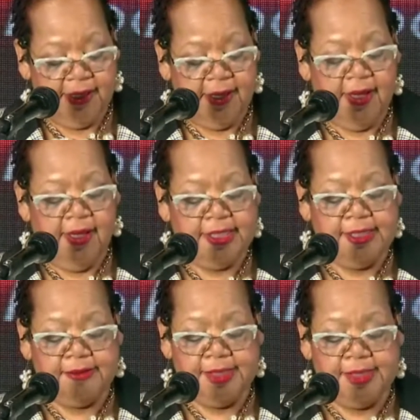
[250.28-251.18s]

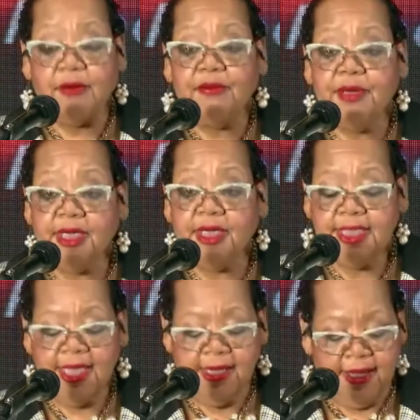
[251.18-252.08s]

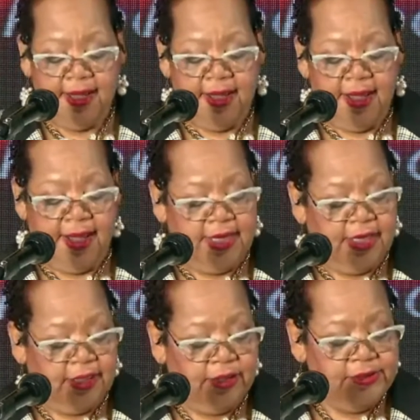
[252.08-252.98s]
sustainability, and
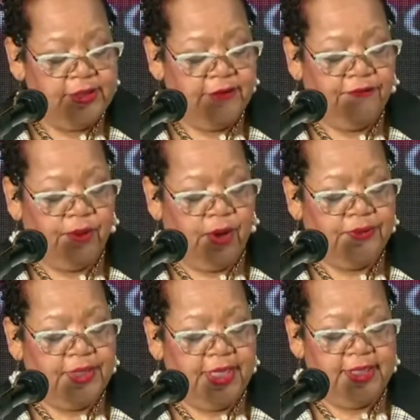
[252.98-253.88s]
inclusive growth
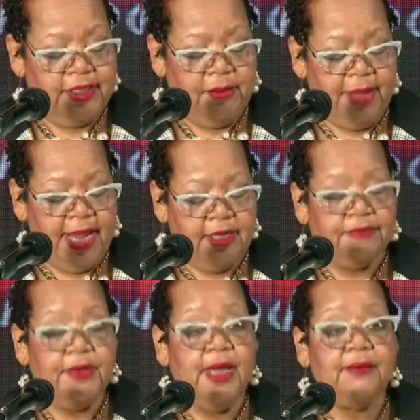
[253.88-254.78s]
in the domain of
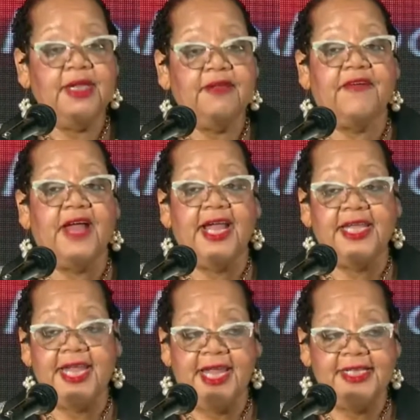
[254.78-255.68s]
public
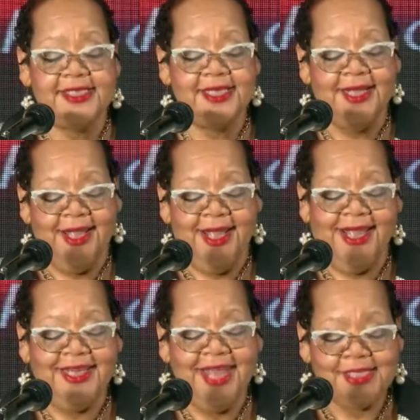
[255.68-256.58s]
finance. And
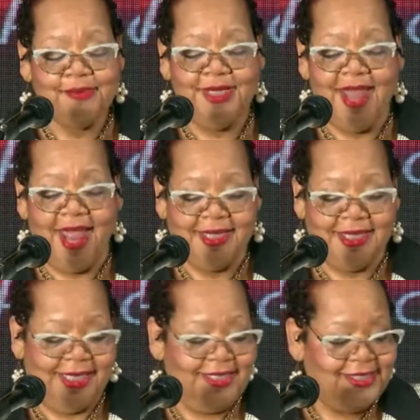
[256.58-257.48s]
last but not
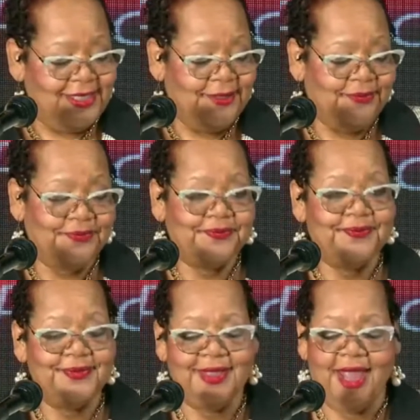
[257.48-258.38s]
least,
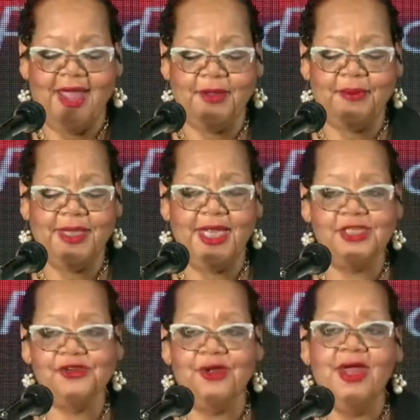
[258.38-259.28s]
I have the
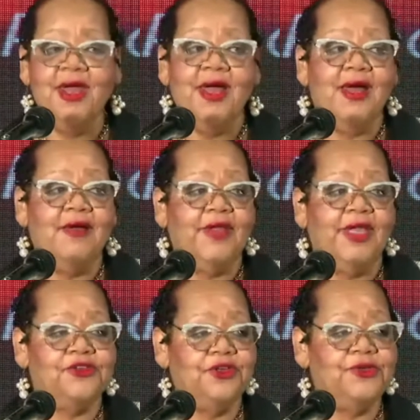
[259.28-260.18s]
pleasure of
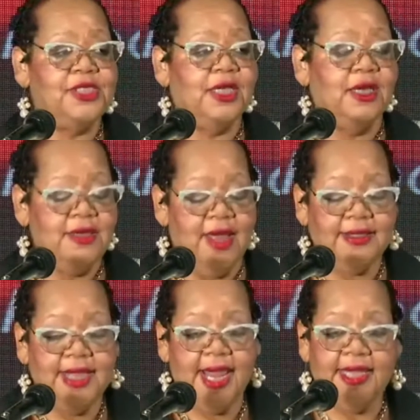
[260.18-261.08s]
introducing a young
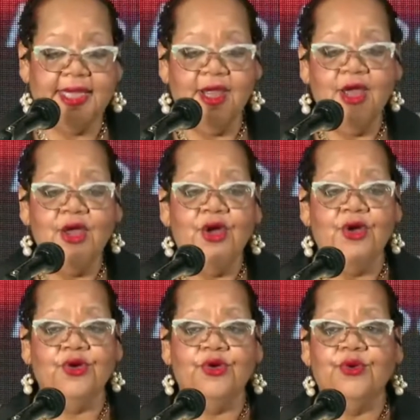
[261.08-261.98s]
lady
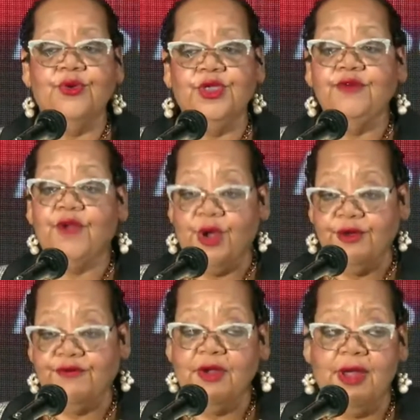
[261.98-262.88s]
who you've heard
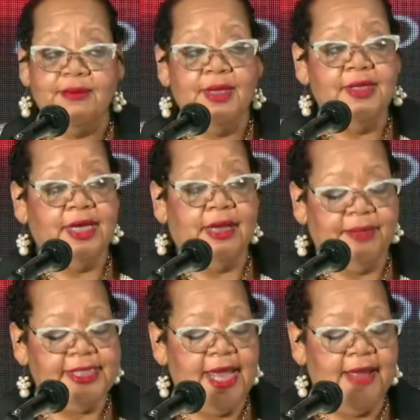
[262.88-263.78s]
from a couple
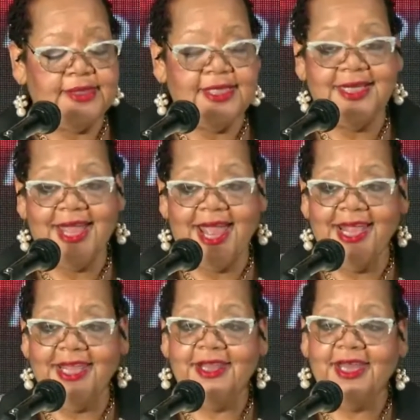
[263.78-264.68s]
of times today,
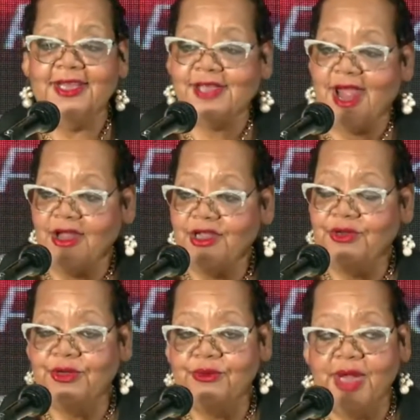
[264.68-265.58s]
and that is our new
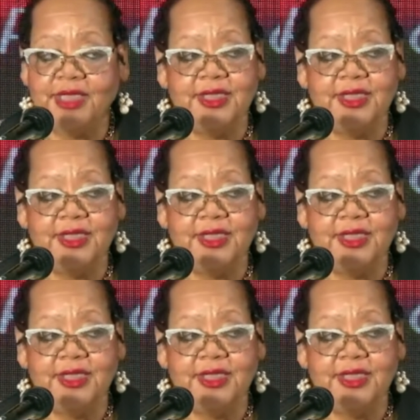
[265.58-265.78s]
Director